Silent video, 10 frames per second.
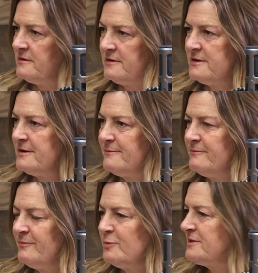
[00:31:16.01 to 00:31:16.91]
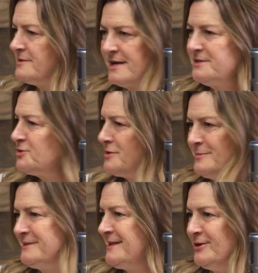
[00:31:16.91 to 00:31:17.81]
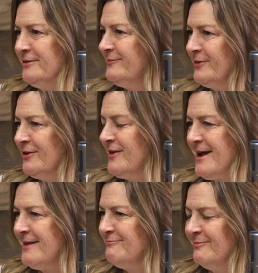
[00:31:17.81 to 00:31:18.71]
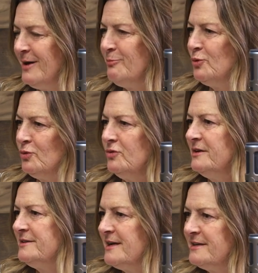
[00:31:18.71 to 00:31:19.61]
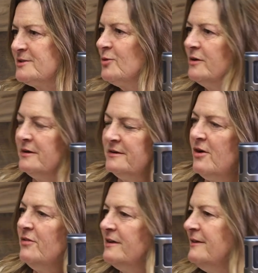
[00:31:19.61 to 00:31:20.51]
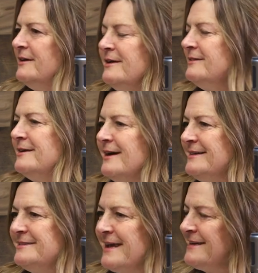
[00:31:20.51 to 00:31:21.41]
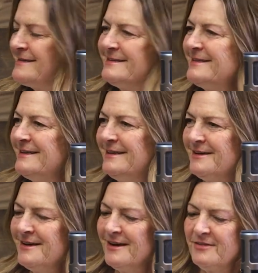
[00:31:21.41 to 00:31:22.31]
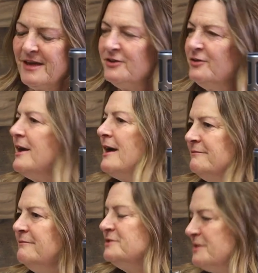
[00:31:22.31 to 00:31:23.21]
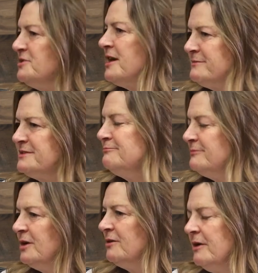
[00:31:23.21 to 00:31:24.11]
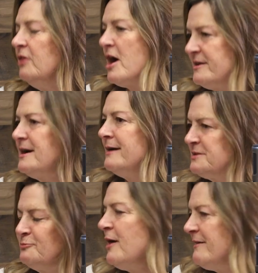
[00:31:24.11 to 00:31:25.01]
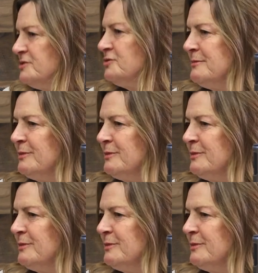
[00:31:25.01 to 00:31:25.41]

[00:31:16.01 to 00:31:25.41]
It was a nice treatment center. They had a pool and a tennis court and all the nice entity that you get sometimes in, a lot of times in private treatment.